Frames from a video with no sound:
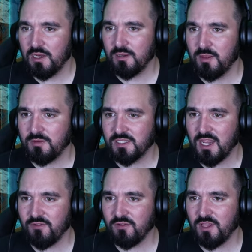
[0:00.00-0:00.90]
able to
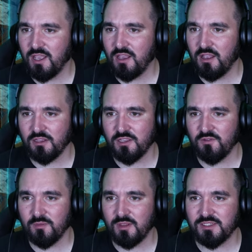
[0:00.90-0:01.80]
carry all that. I don't think
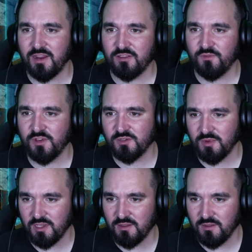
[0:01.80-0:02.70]
I'm allowed to carry the fish meat.